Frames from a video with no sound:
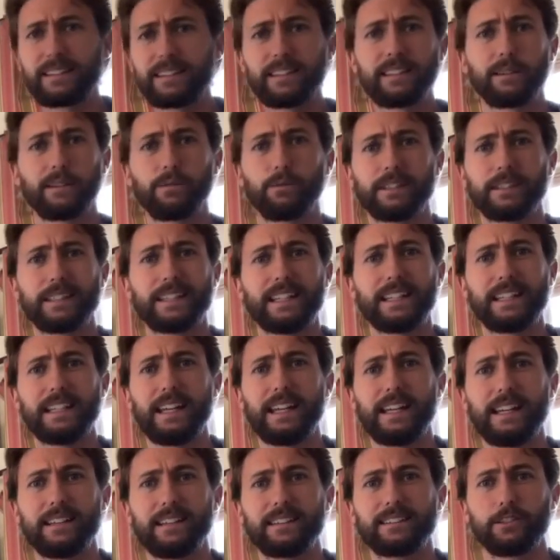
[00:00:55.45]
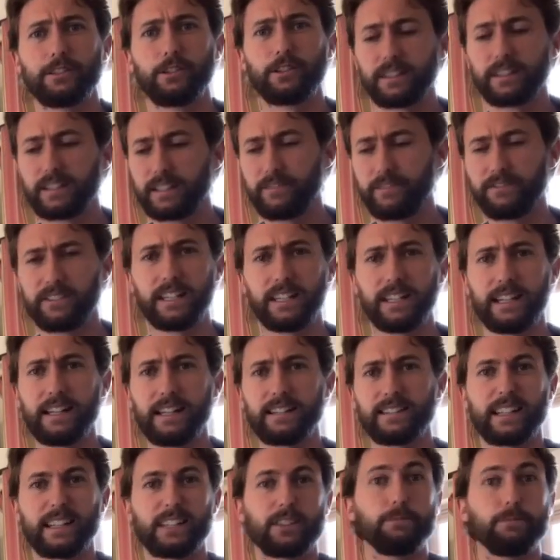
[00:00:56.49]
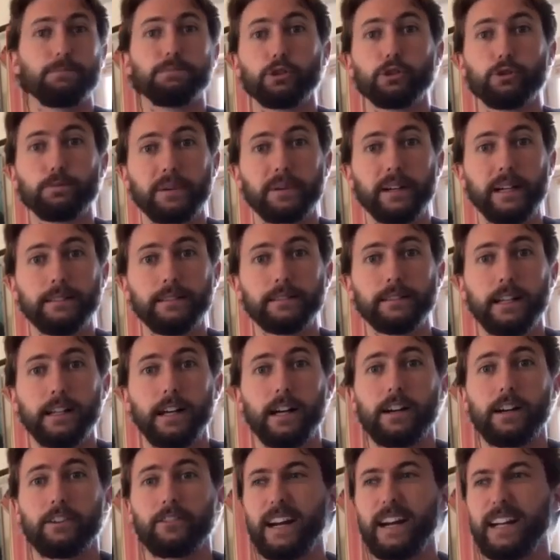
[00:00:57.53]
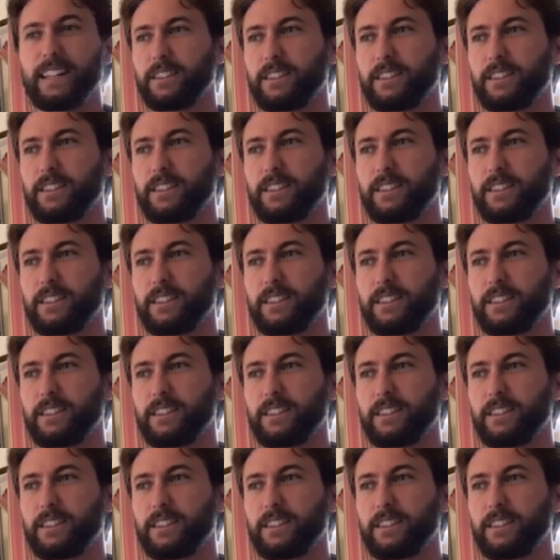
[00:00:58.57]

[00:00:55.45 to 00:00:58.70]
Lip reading: thing about DNA is you can think of DNA as like the blueprint, right?